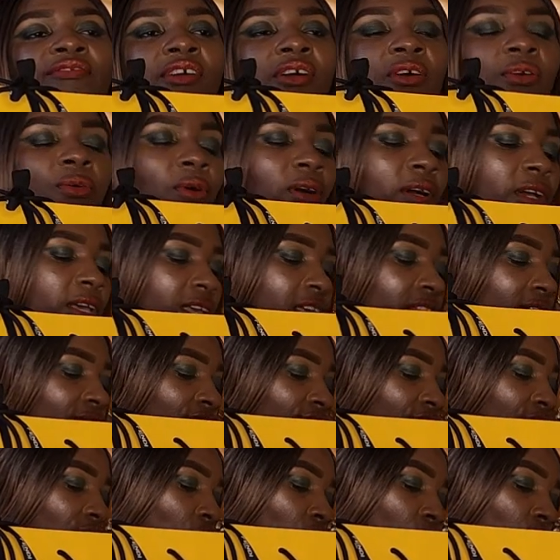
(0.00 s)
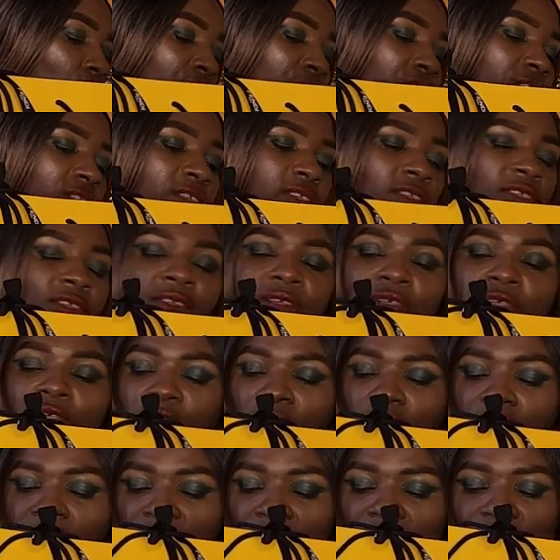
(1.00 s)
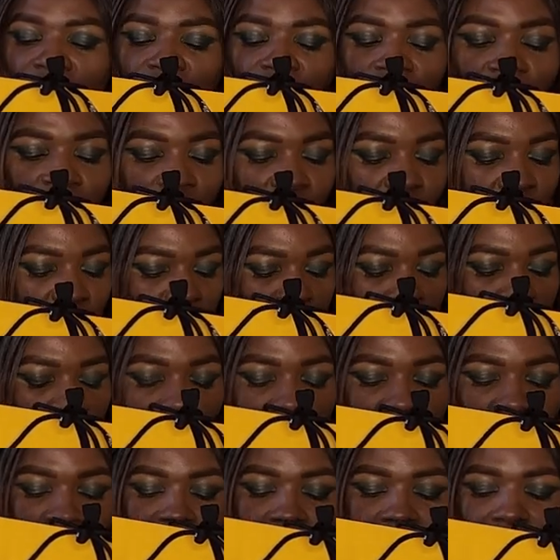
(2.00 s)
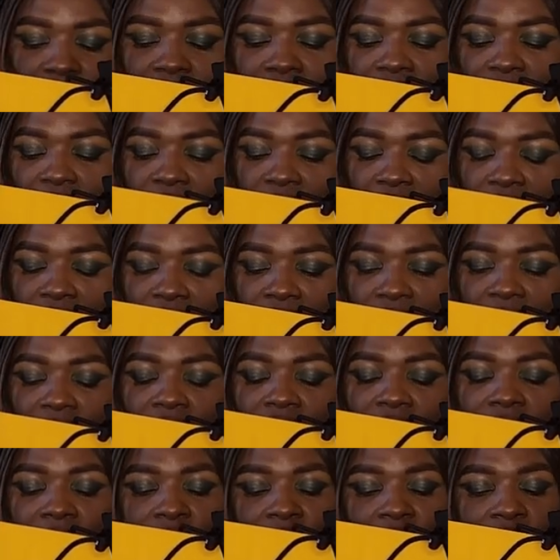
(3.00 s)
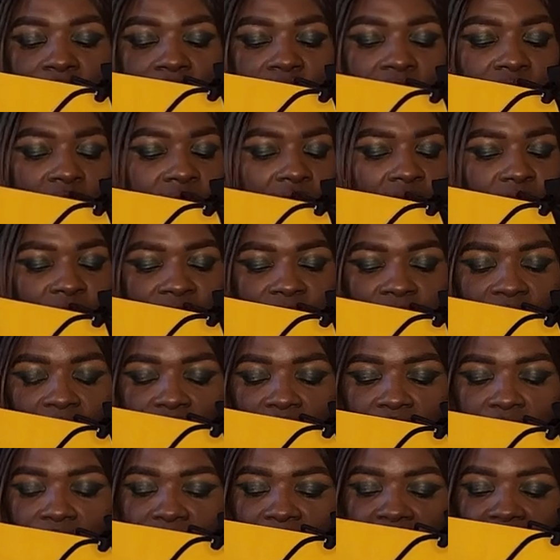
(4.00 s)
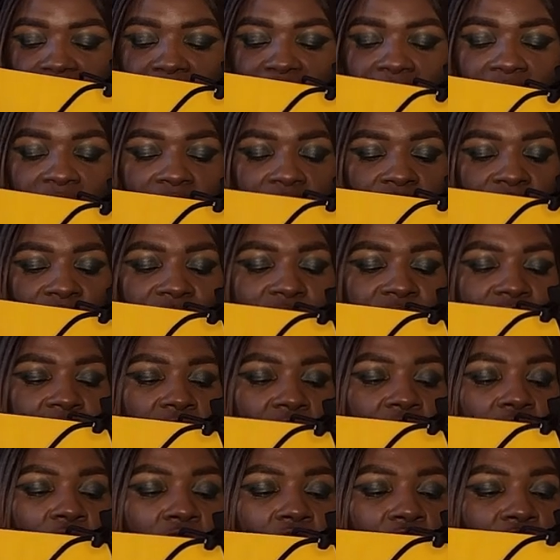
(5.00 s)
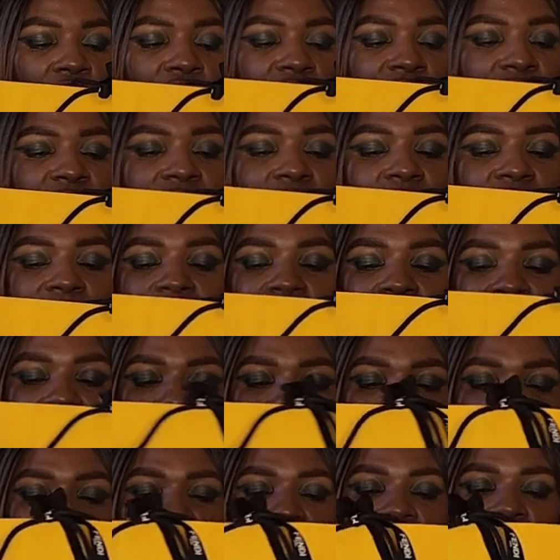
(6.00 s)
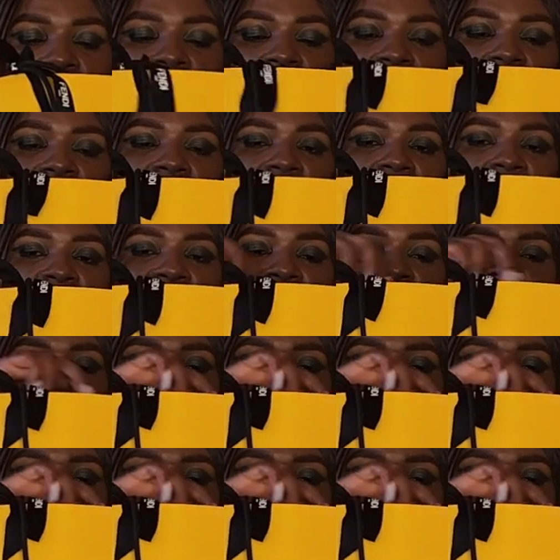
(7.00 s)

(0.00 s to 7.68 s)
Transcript: our invoice exchange policy, maybe some nice greeting cards and all that fun stuff.